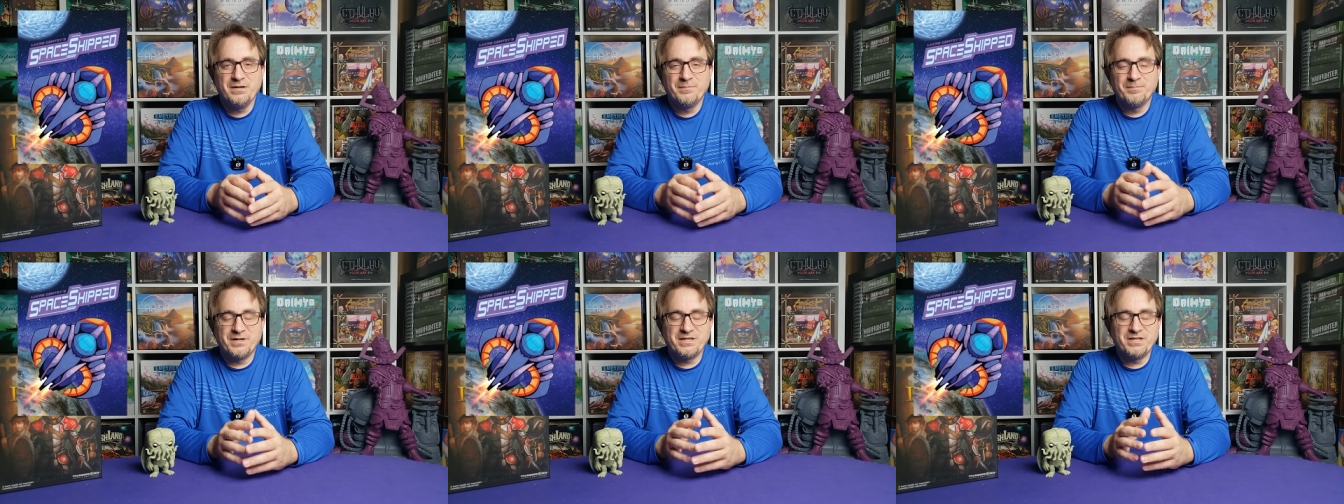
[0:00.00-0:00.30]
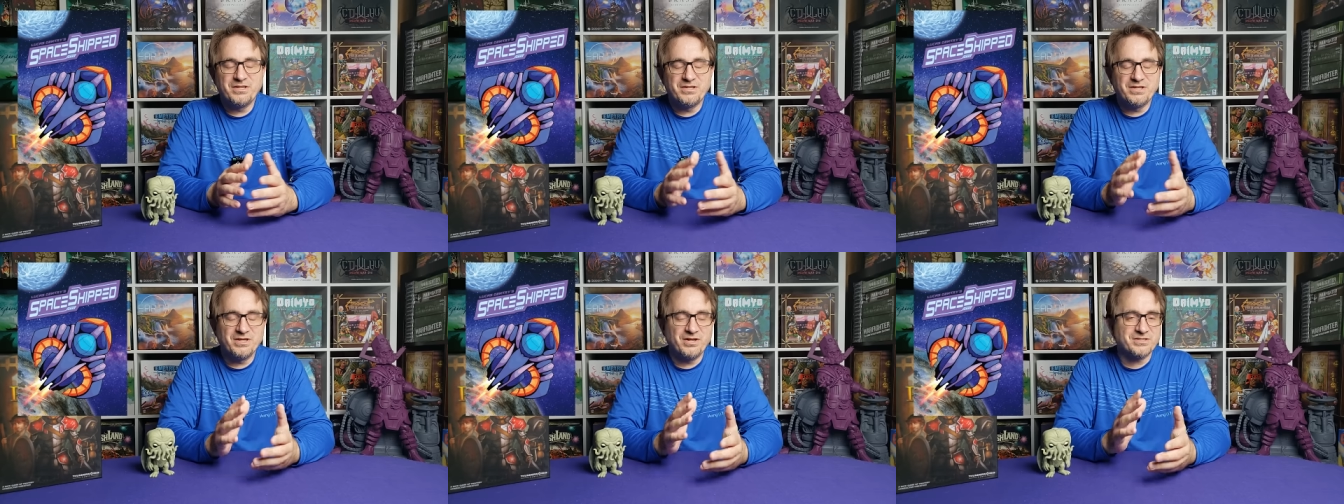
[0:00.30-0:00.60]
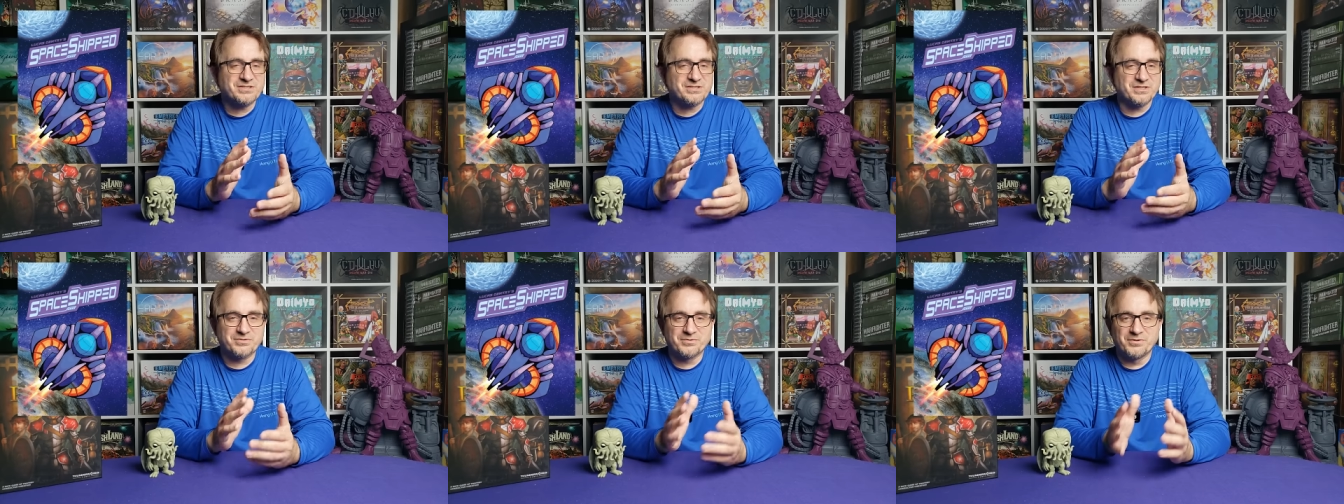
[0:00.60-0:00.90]
But you could
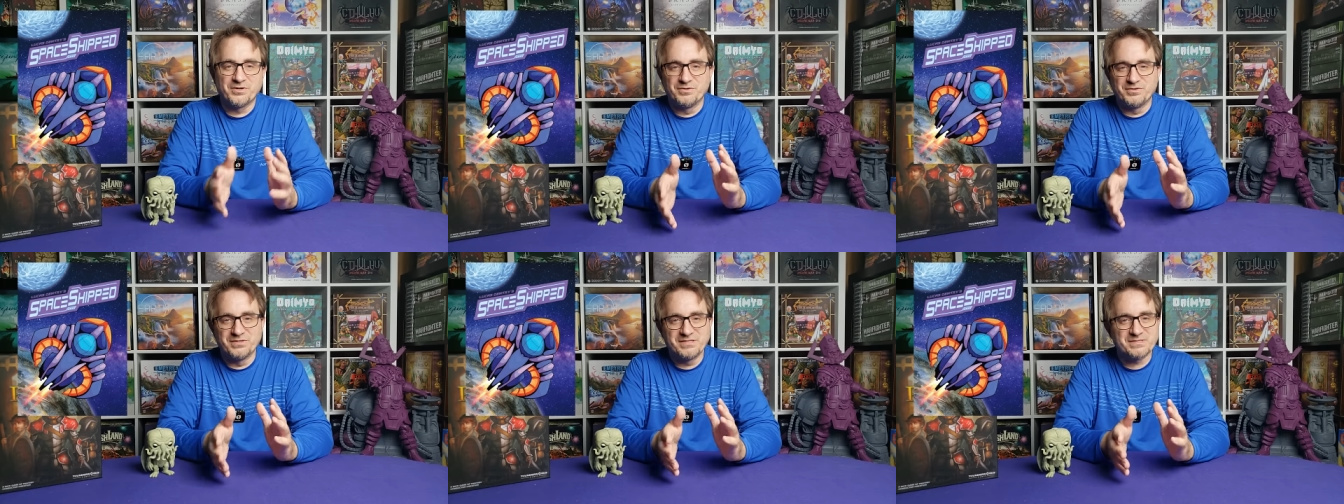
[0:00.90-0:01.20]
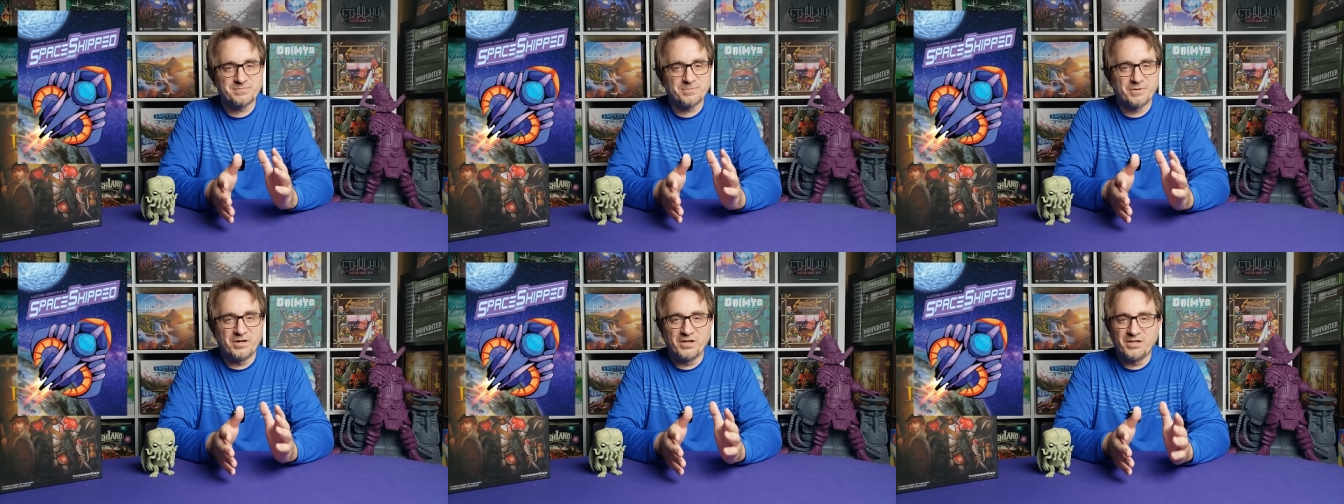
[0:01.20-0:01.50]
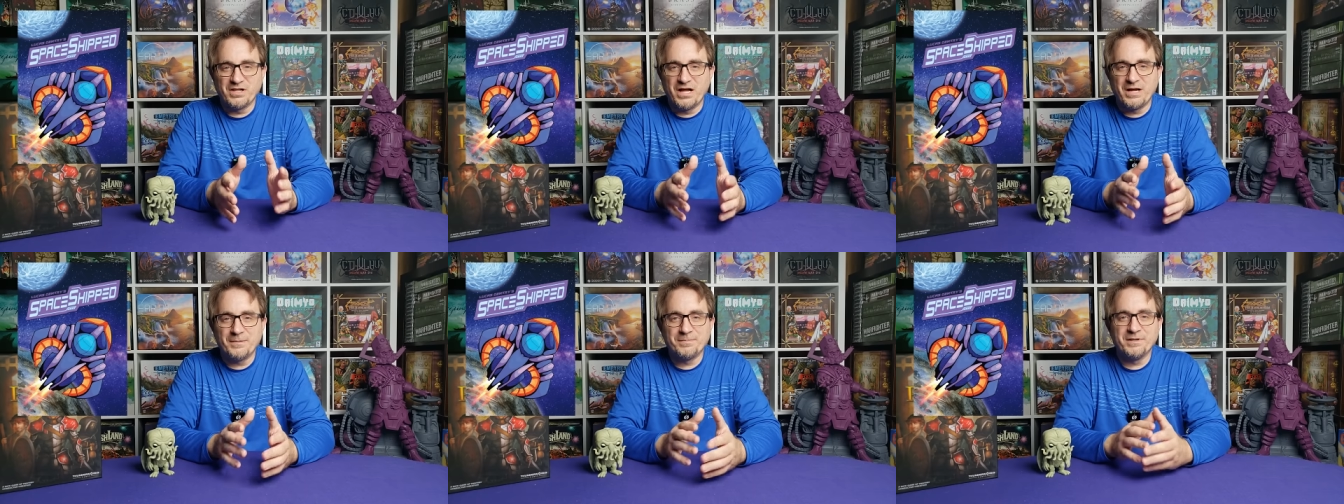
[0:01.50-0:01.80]
also throw in
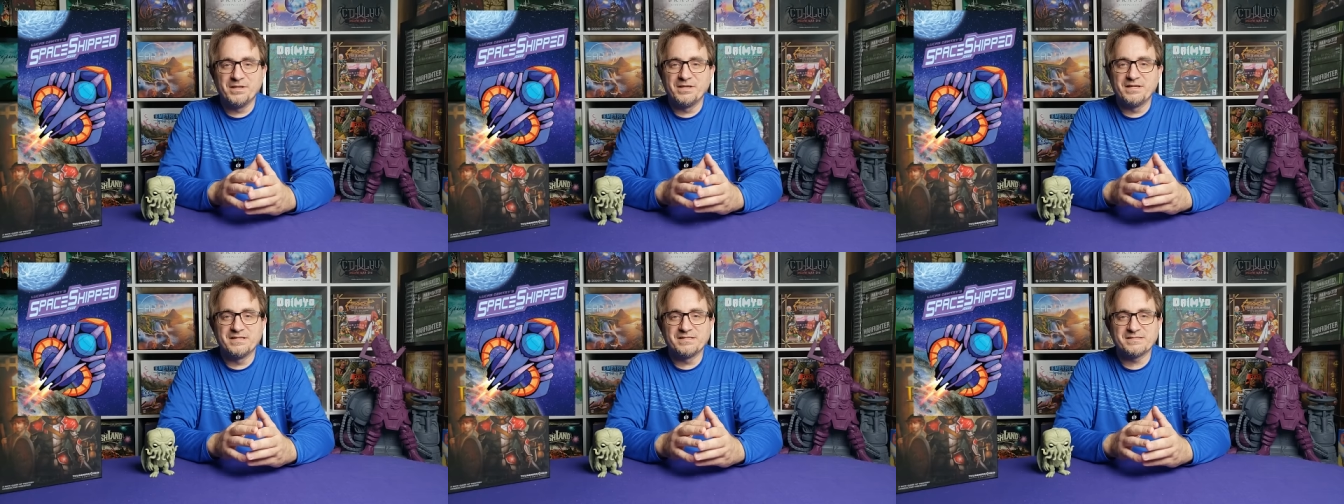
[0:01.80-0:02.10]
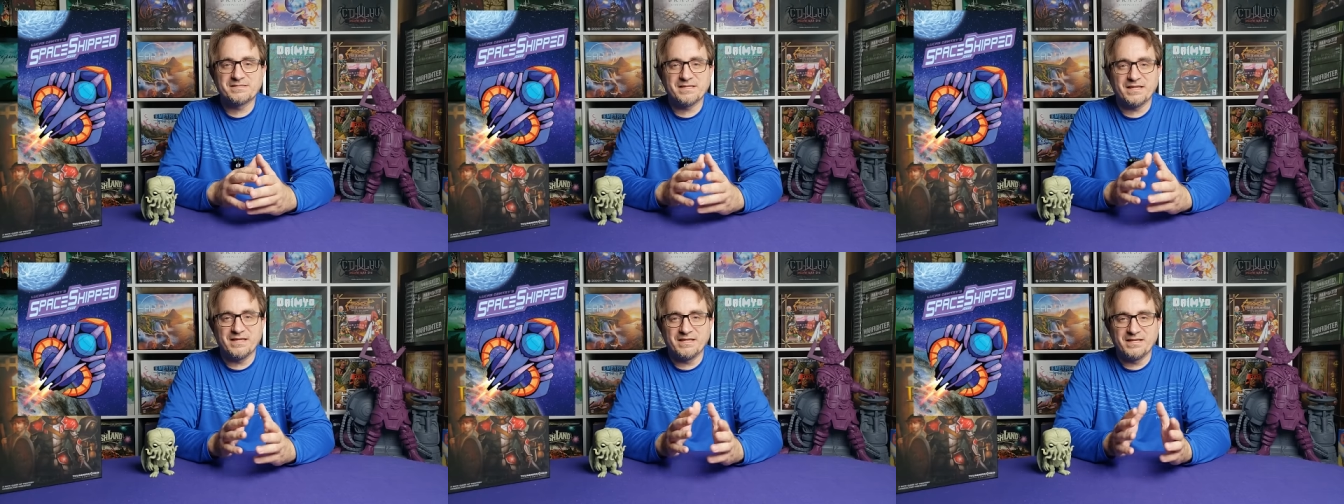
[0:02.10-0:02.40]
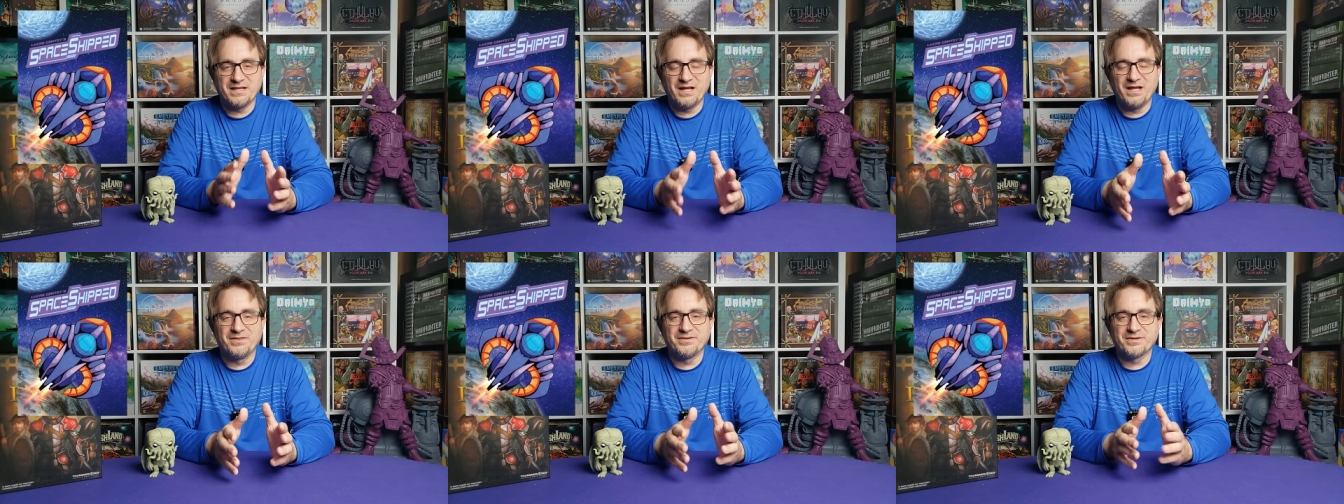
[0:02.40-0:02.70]
Sprawlopolis
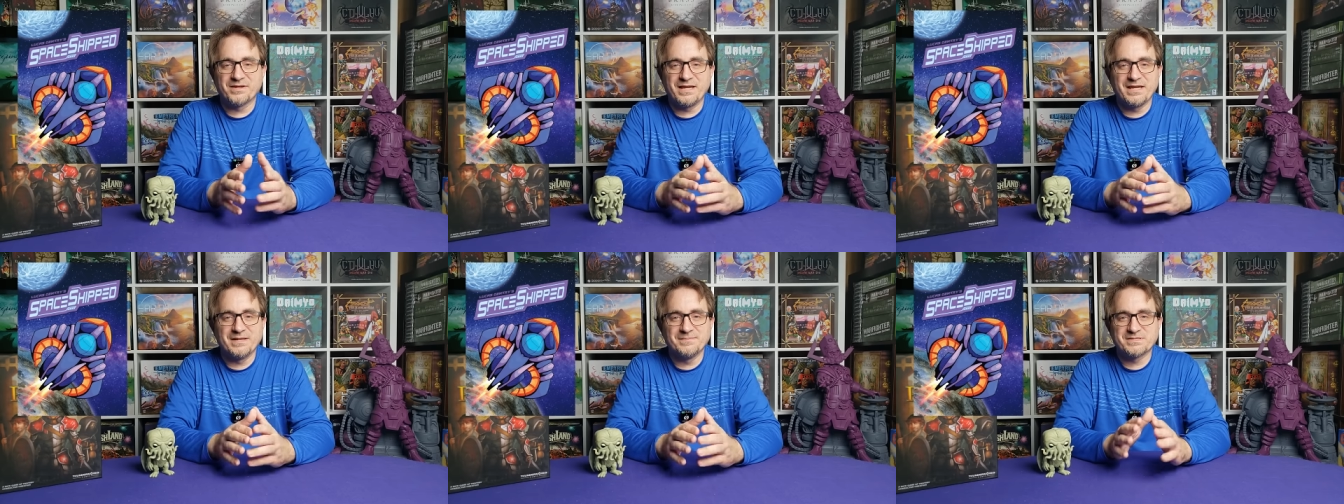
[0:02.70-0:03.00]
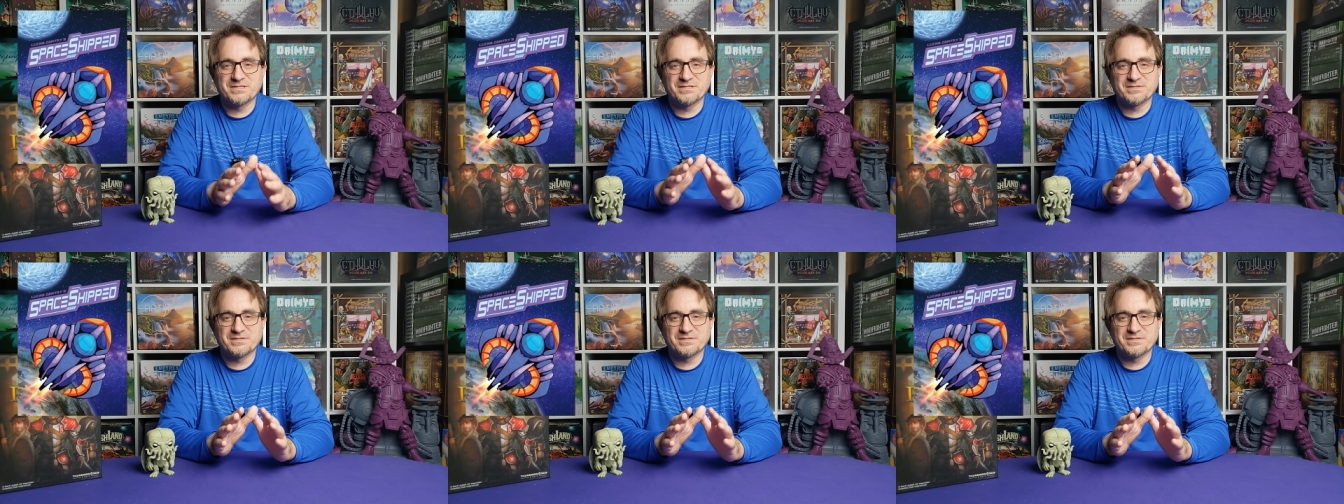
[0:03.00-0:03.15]
and other games.